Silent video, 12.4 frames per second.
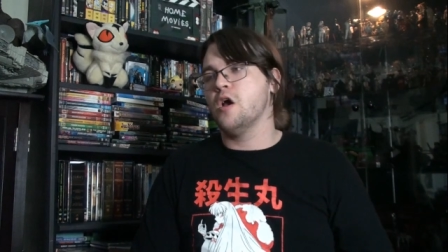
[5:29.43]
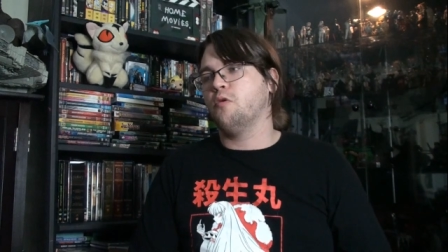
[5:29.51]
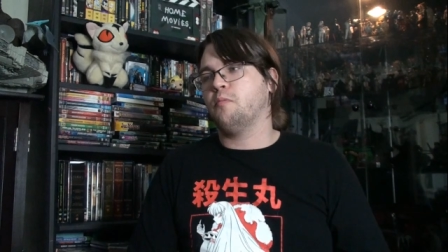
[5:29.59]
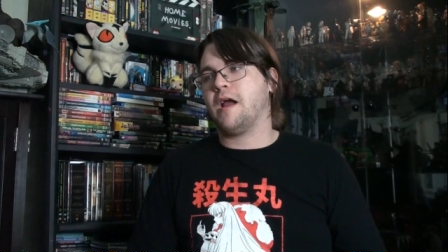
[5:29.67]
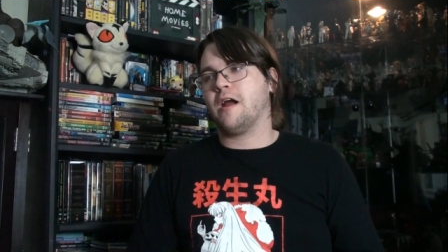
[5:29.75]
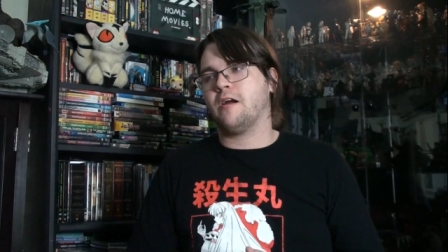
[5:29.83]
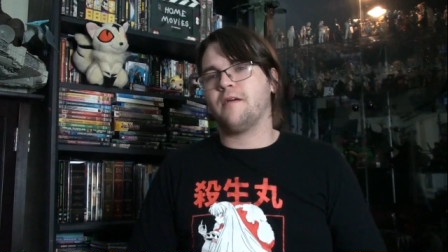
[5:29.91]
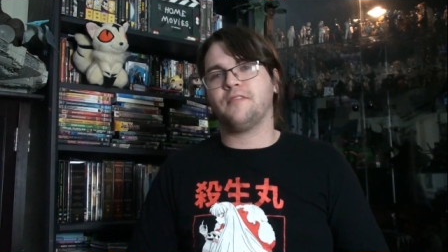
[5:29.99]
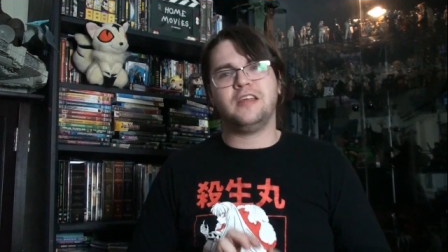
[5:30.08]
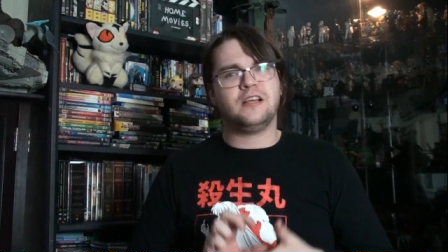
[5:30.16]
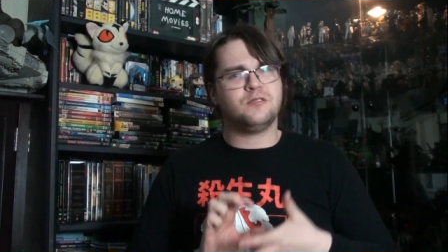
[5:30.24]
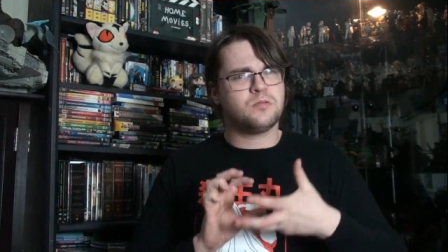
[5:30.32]
where
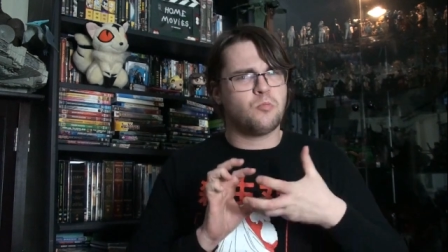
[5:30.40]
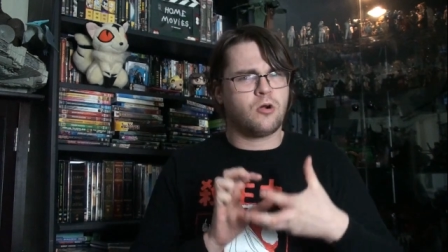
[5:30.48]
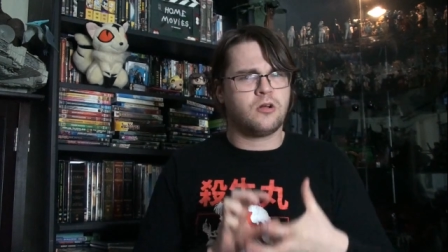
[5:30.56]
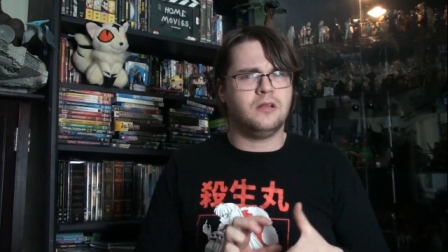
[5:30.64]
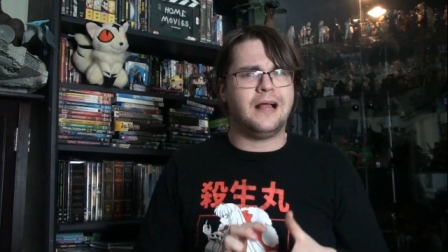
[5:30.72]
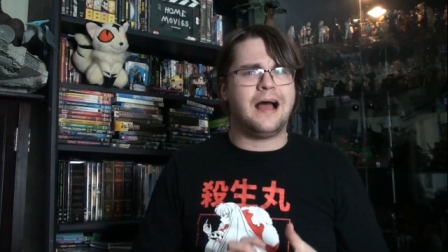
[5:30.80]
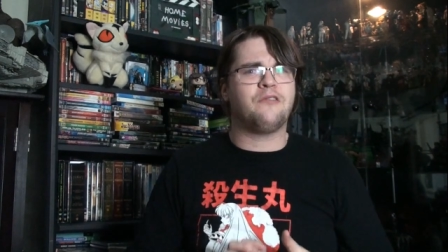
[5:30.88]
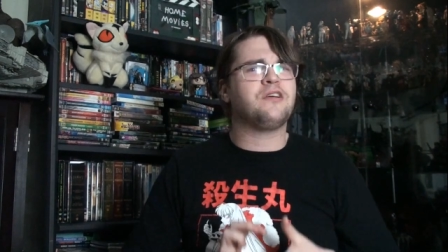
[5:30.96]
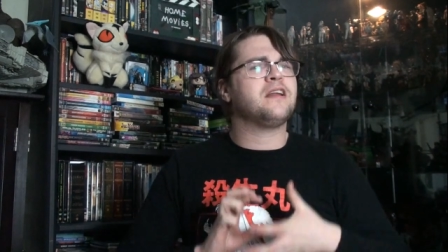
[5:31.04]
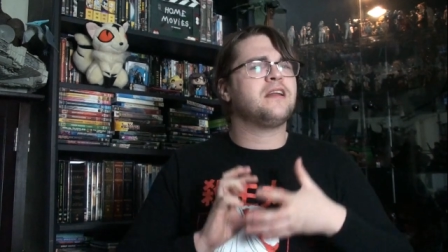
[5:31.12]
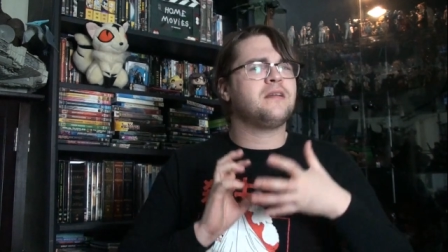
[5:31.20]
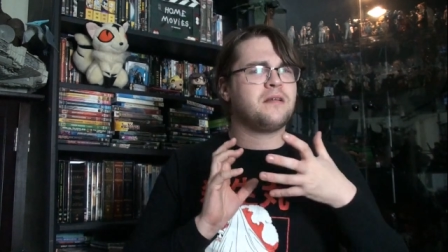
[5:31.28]
everything was more
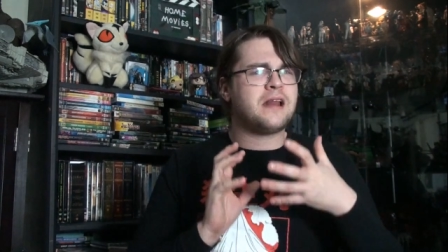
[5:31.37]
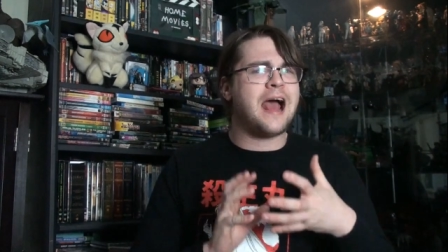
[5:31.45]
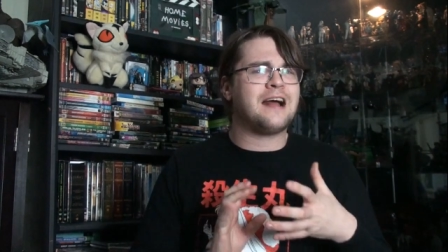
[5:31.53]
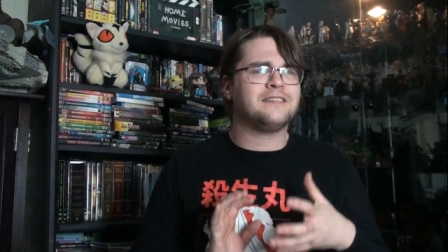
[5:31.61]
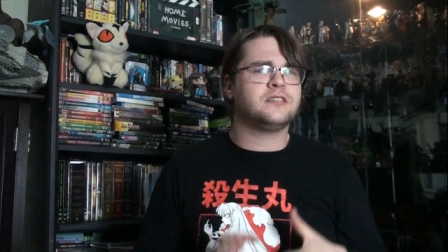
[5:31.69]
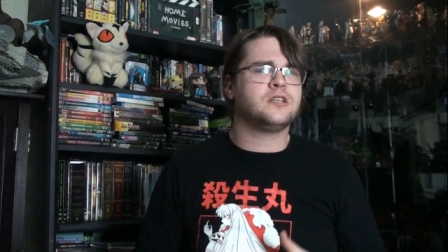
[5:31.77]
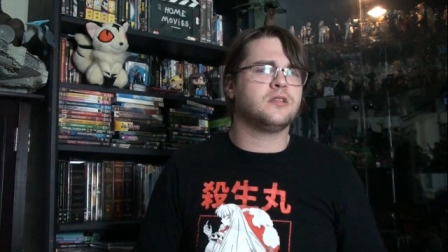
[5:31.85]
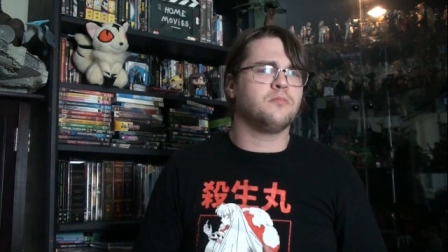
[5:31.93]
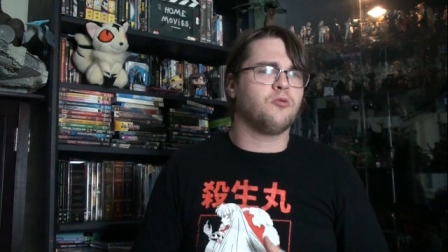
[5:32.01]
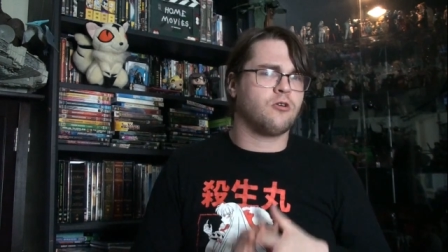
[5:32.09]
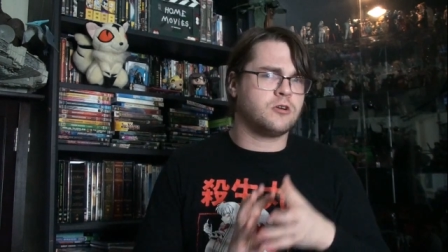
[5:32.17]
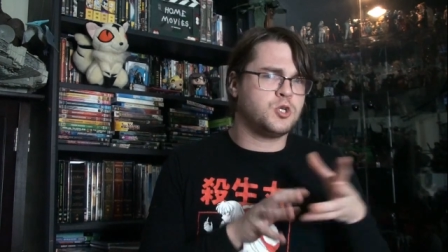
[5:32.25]
clouded and it added to the
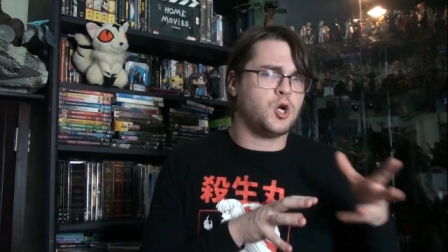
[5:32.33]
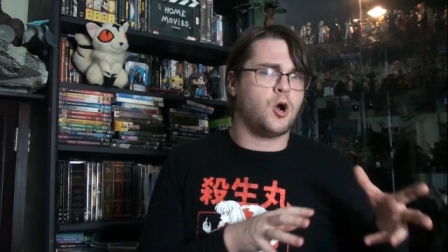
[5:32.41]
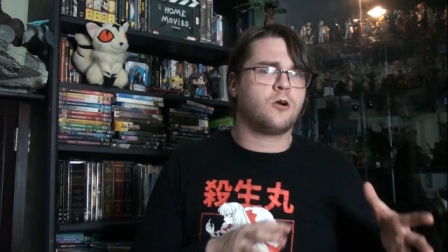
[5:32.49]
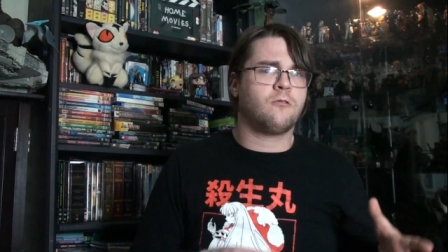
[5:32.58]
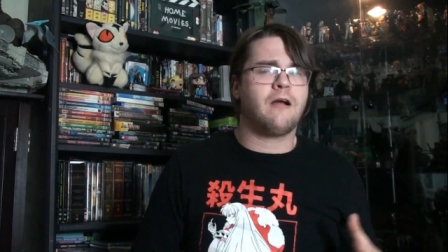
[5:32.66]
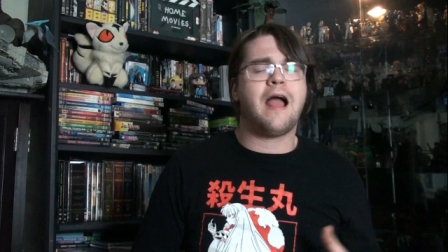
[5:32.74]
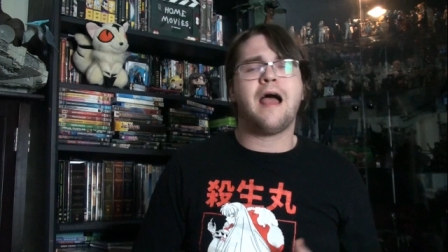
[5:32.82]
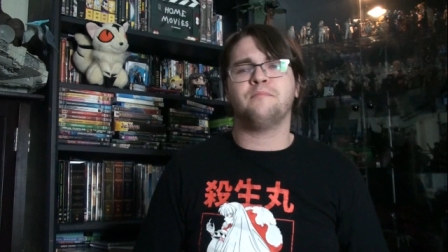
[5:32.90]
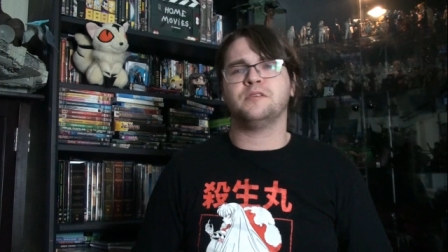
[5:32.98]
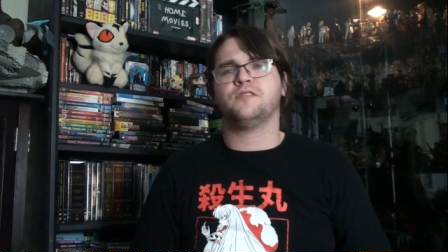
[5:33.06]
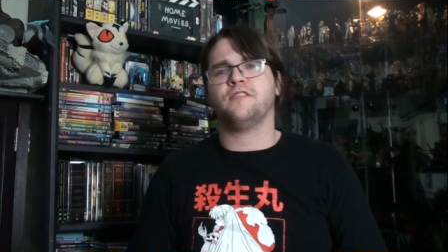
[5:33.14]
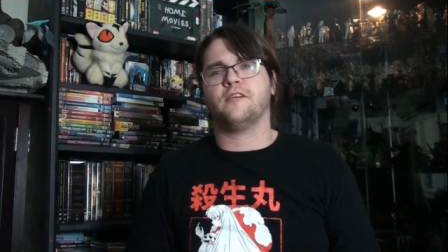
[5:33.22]
more darker
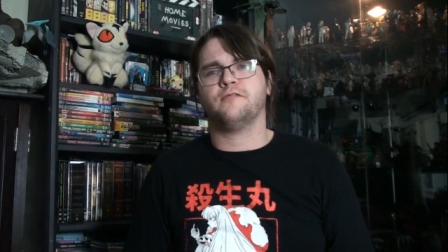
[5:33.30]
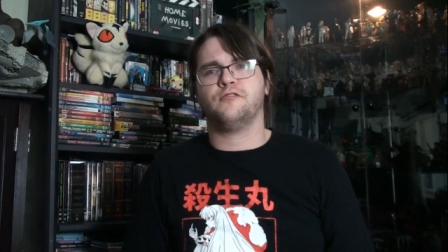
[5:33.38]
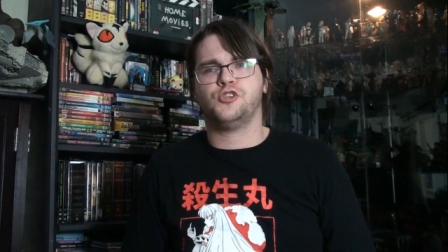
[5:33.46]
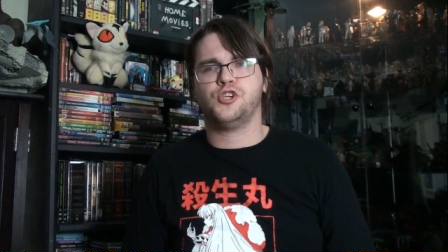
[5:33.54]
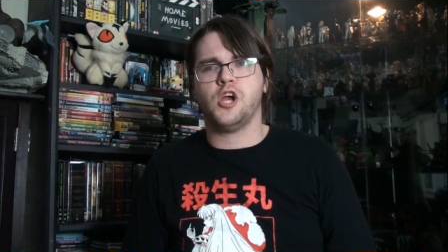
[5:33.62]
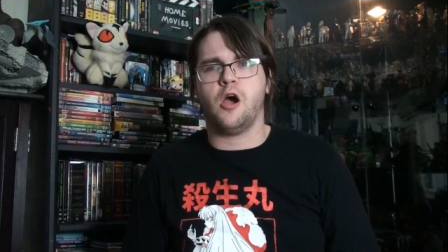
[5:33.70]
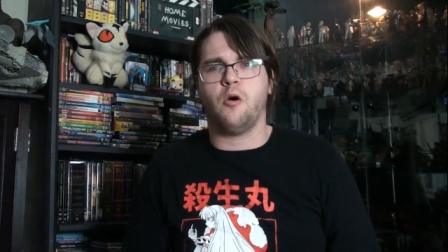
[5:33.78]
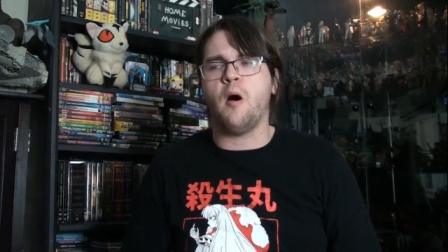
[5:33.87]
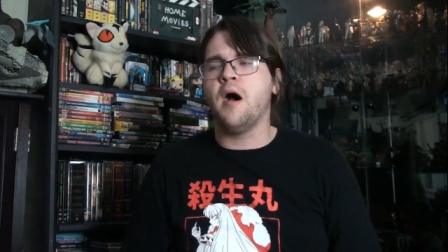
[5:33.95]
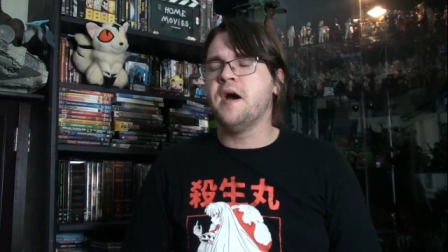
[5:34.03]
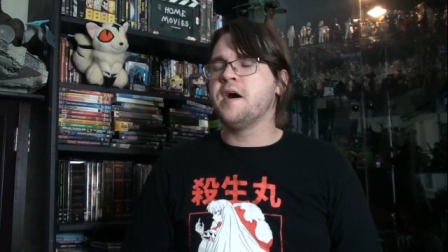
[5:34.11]
atmosphere of the show.